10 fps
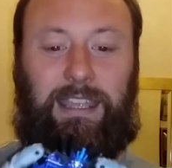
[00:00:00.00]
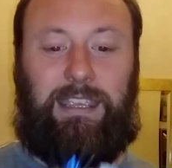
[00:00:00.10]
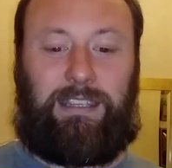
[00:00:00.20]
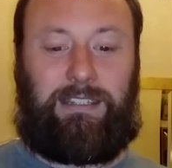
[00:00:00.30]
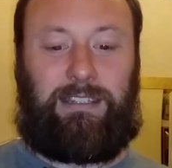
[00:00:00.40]

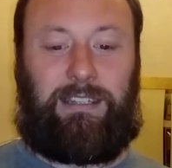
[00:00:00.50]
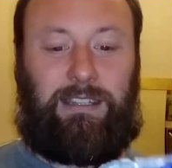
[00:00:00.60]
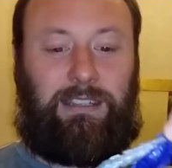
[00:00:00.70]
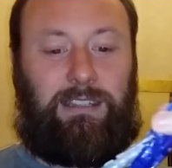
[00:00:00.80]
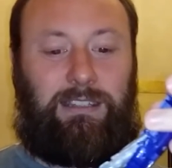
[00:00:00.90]
He can
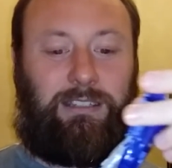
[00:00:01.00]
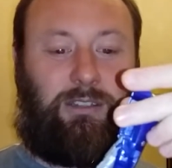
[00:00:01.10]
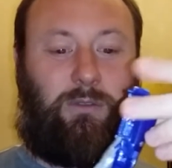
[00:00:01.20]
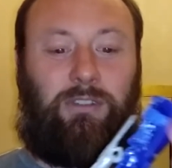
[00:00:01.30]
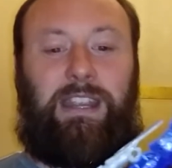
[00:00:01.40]

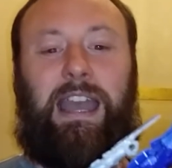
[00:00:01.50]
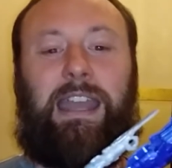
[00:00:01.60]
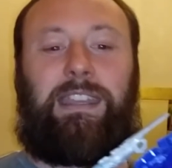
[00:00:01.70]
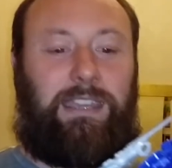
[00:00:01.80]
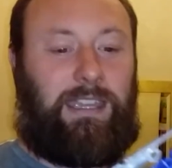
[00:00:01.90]
do a really
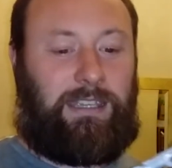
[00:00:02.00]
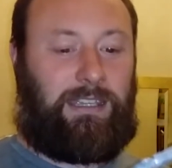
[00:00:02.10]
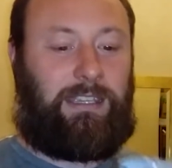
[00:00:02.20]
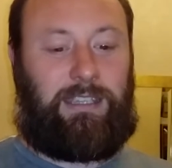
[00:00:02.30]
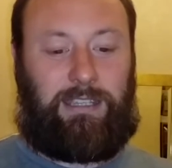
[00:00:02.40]
high kick.
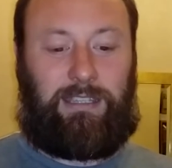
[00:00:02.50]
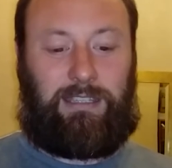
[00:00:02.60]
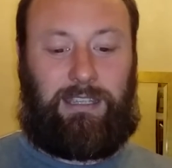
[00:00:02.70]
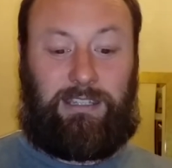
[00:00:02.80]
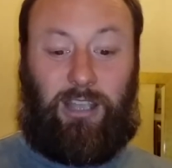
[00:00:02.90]

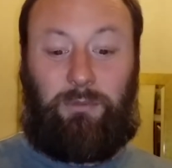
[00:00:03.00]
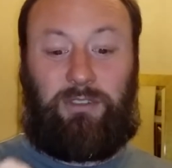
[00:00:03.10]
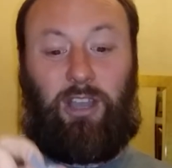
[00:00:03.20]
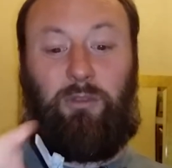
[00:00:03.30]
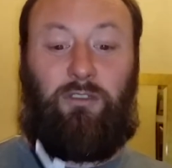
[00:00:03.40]
His arms
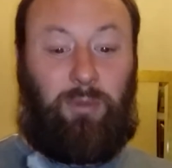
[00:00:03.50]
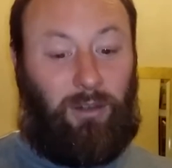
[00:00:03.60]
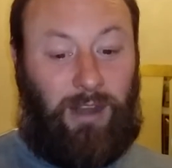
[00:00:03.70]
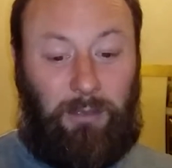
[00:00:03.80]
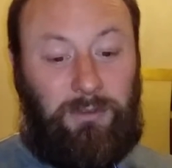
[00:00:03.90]
are movable
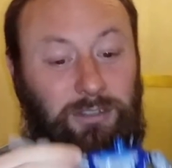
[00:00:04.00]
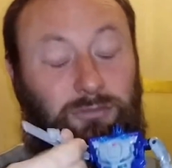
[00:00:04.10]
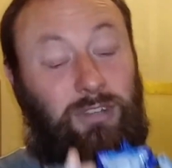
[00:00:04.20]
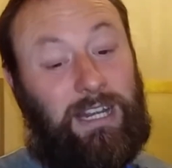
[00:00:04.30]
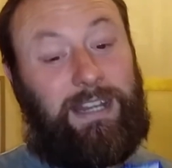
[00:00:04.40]
around, which
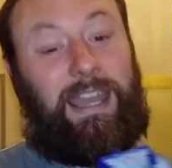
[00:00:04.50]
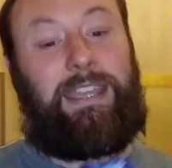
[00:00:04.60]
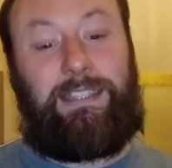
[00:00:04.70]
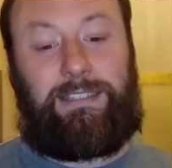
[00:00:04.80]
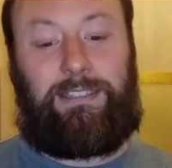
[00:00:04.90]
is really
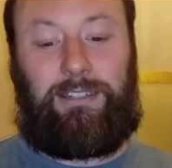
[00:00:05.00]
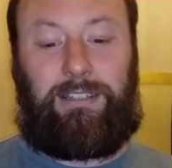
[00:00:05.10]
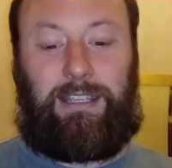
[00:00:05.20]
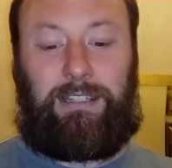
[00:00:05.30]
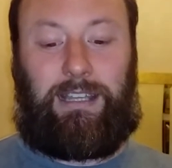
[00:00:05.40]
nice. You know,
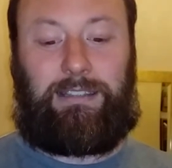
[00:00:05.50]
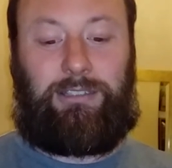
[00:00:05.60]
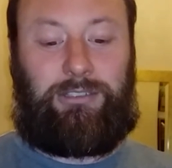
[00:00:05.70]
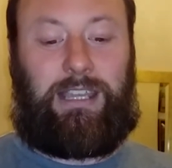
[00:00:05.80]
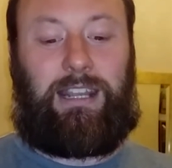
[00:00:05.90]
like that.
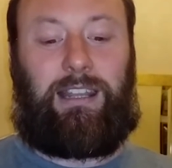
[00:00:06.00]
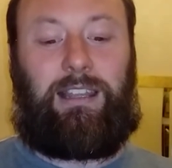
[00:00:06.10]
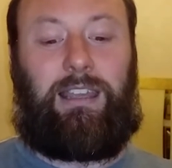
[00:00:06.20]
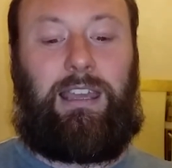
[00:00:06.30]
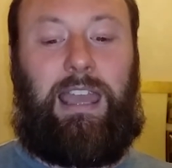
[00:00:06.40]
There's that
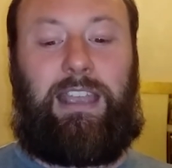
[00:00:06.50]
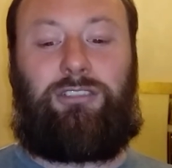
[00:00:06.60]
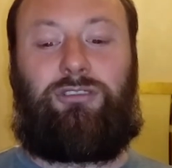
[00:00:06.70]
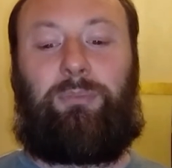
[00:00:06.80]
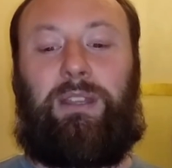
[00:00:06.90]

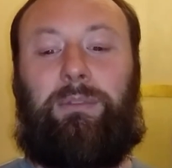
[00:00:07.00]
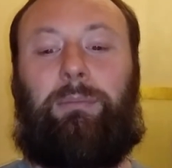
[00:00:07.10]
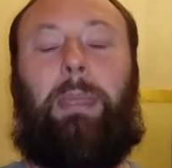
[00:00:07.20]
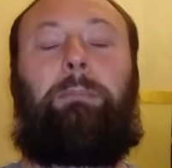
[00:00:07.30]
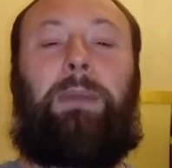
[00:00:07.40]
extra bit
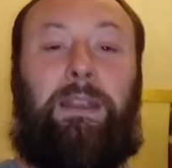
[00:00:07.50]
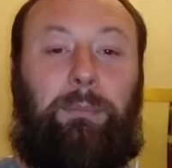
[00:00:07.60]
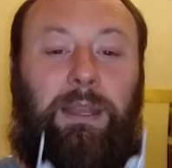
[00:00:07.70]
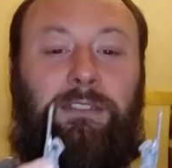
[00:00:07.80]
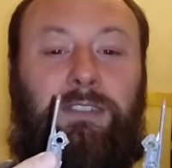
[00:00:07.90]
of
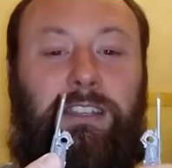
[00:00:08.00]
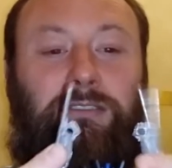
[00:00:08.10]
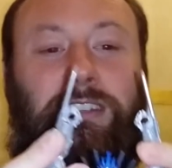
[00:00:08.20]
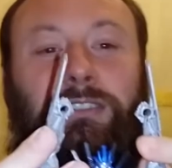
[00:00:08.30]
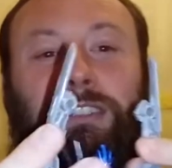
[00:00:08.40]
player
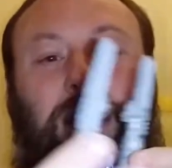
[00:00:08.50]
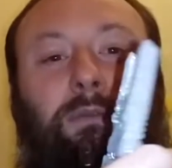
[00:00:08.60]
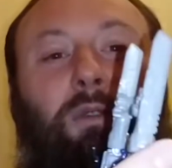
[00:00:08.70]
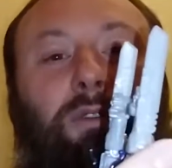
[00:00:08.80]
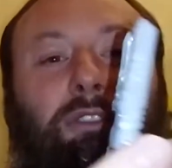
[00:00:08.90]
feature, and he does have
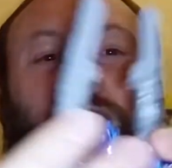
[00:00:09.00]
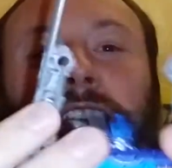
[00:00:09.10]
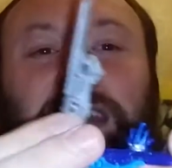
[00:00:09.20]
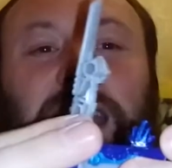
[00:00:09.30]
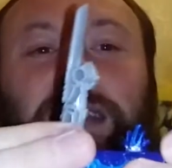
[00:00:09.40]

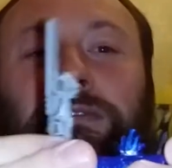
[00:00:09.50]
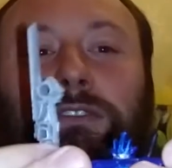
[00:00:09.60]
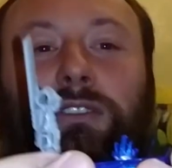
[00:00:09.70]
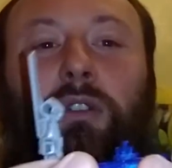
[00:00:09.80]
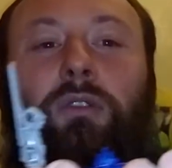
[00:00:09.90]
Wolverine kind of
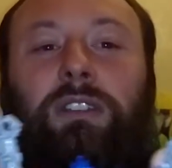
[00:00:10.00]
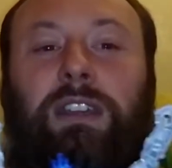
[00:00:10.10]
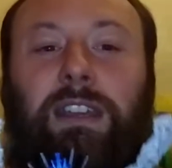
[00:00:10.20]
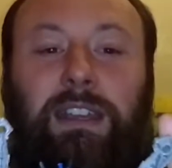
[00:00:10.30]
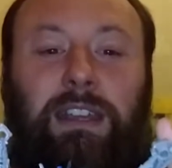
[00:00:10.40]
sword
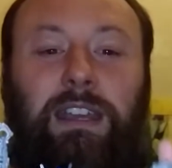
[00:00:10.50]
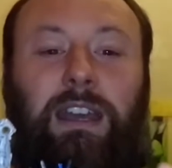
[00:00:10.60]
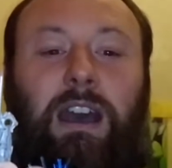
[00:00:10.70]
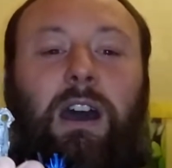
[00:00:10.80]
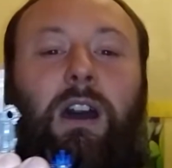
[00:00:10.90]

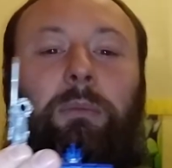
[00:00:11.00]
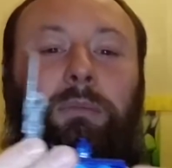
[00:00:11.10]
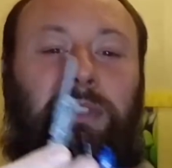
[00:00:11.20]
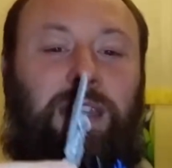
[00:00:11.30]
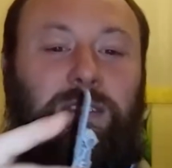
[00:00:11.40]

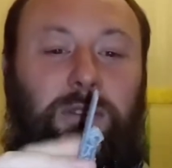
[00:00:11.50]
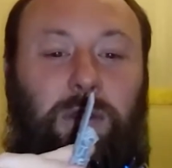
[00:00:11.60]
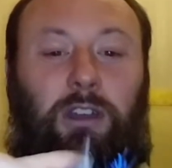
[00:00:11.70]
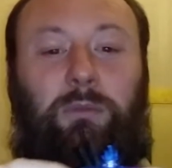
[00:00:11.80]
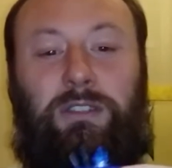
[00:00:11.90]
arm things
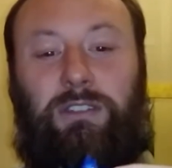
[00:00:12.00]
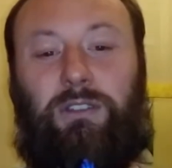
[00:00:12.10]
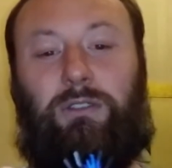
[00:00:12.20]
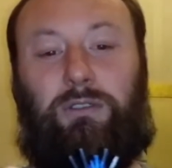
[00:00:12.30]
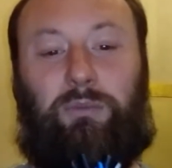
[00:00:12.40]
going on, which is
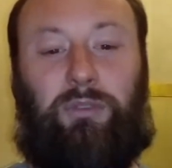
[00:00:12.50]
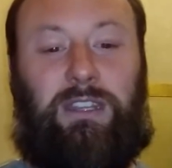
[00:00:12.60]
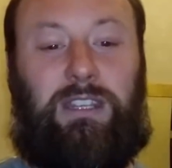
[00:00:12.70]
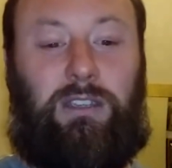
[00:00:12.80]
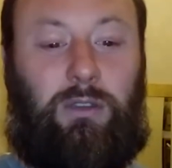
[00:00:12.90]
also
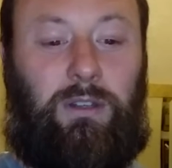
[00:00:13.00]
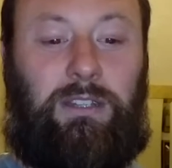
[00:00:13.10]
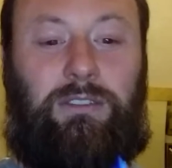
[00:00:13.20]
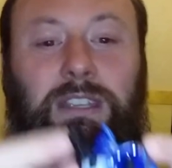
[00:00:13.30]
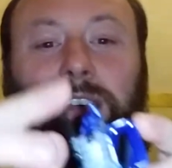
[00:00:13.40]
pretty cool. He
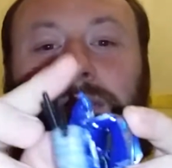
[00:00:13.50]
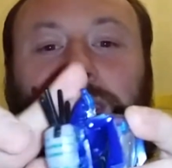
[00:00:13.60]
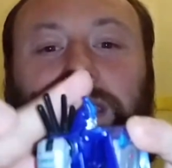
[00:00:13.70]
does have